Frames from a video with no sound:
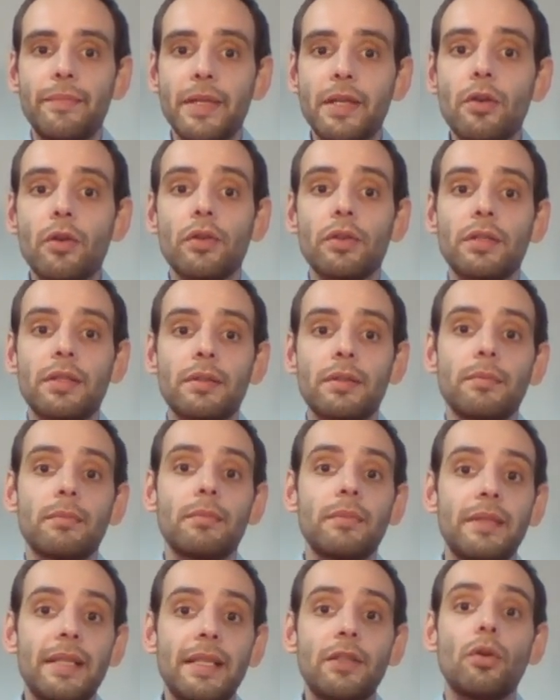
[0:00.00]
because
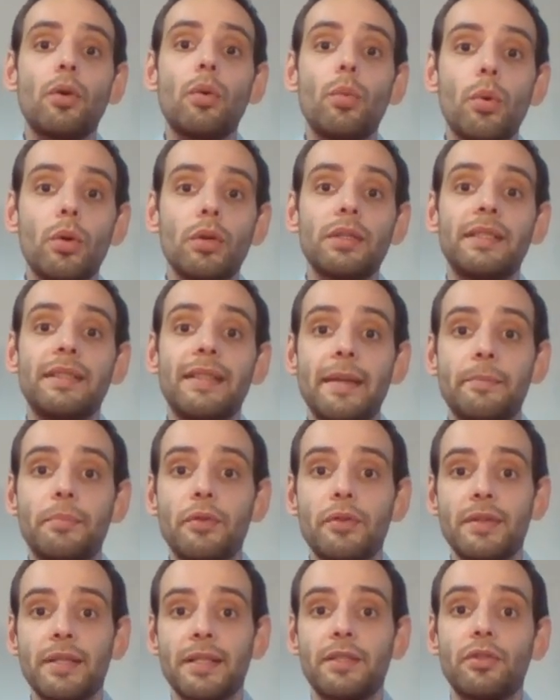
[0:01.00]
they don't want their
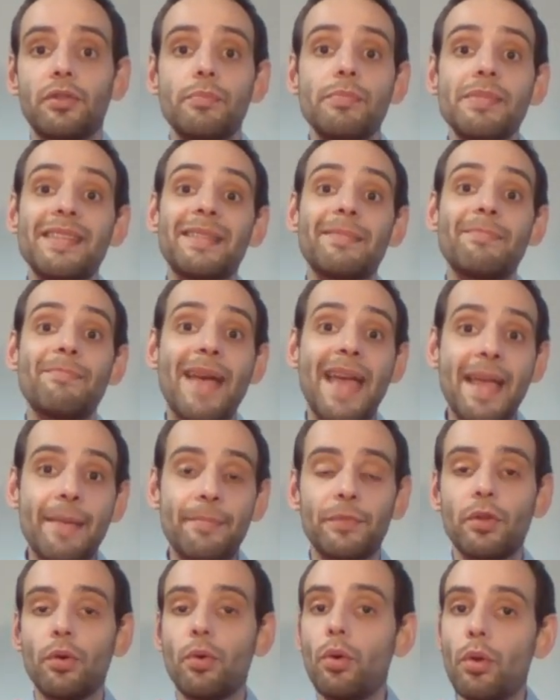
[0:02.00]
products to be
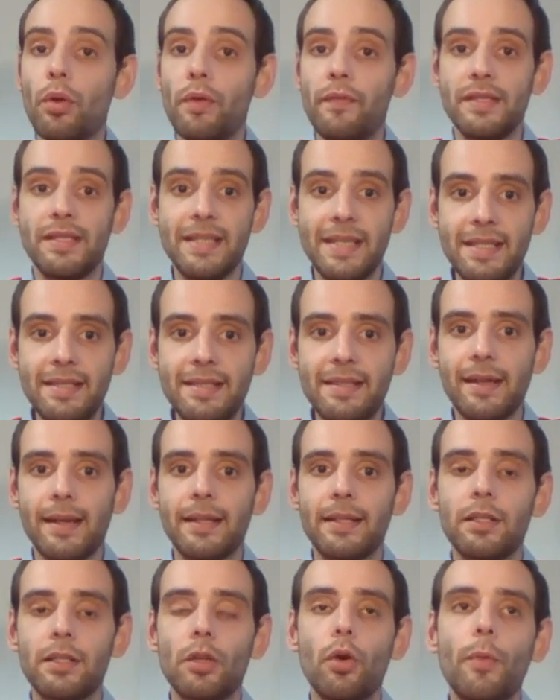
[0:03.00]
spammed all over the
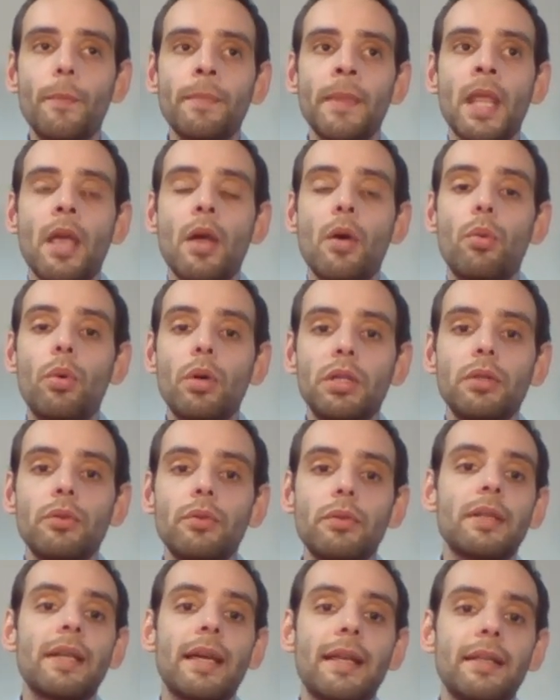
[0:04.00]
internet. So what
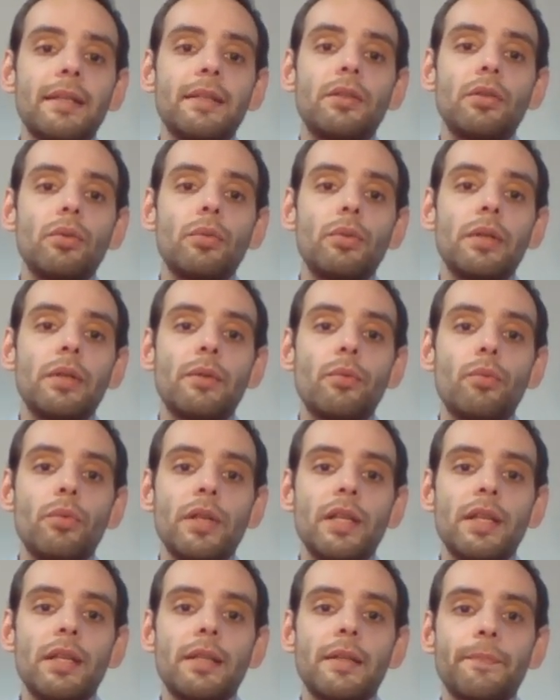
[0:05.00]
you gotta do
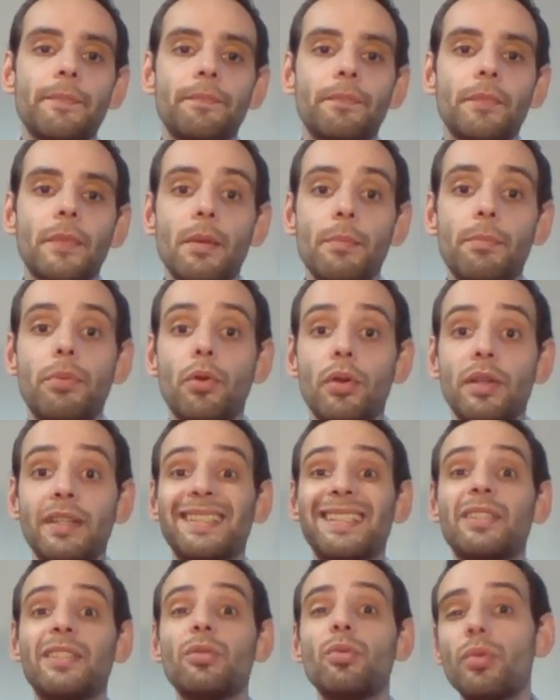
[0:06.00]
with
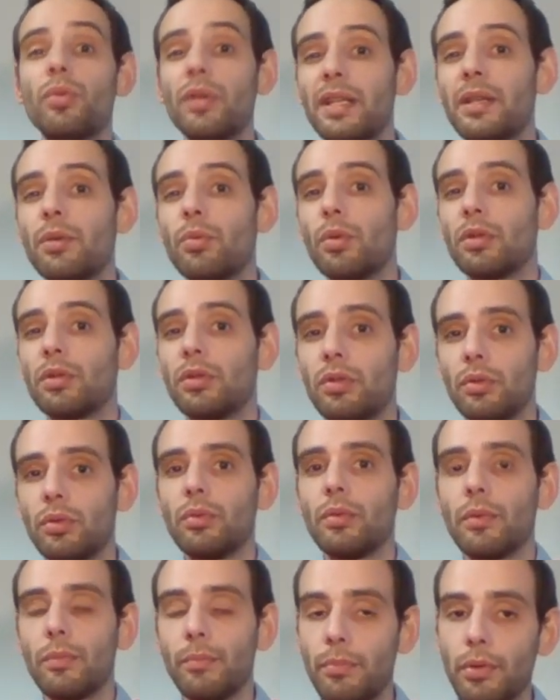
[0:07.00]
product that you really want
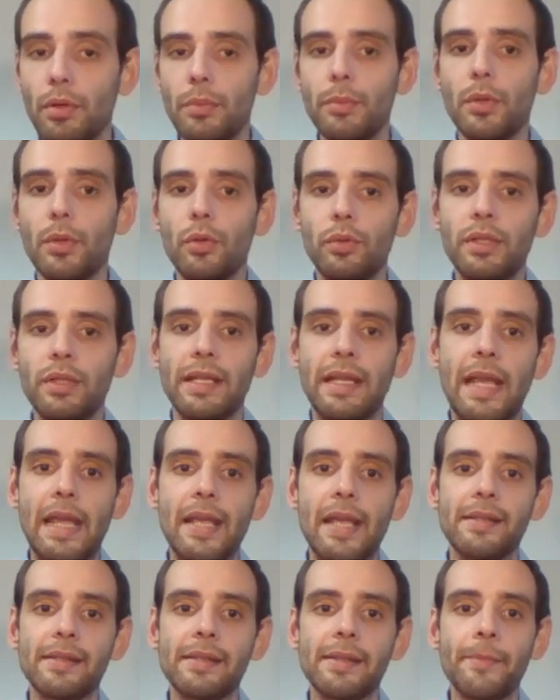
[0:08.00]
to promote
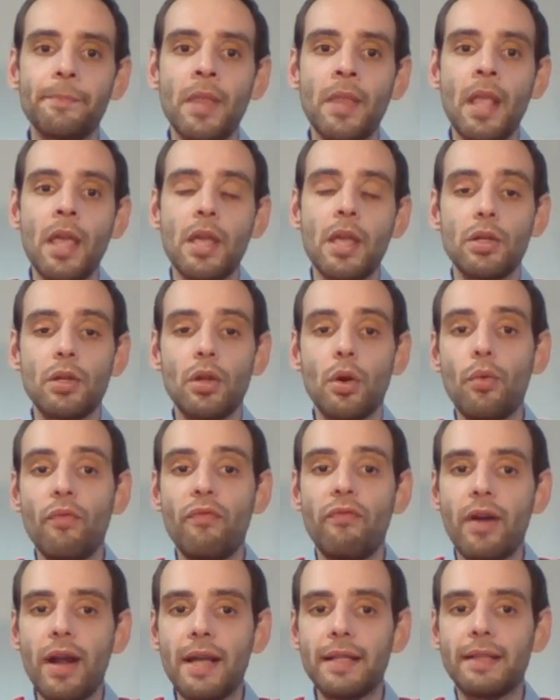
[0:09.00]
is,
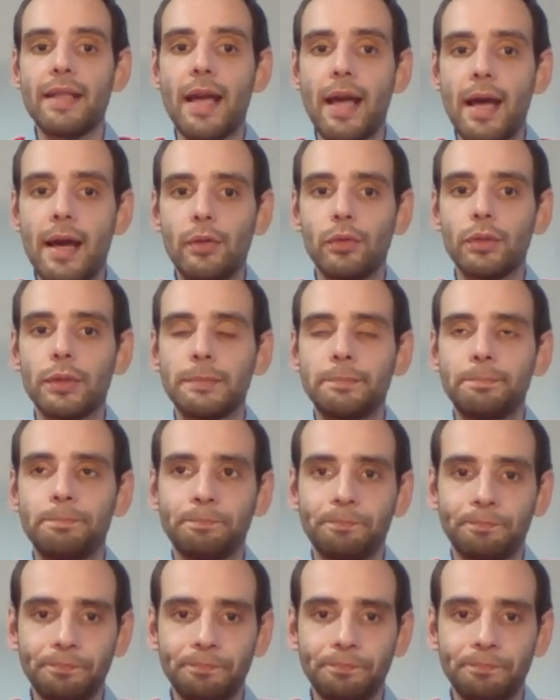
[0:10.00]
write out